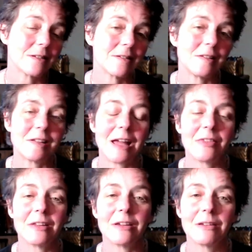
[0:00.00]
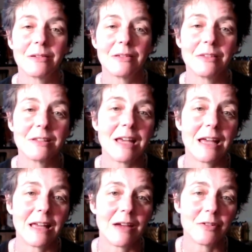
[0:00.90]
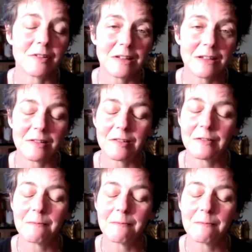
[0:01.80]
She's had the deck ever since.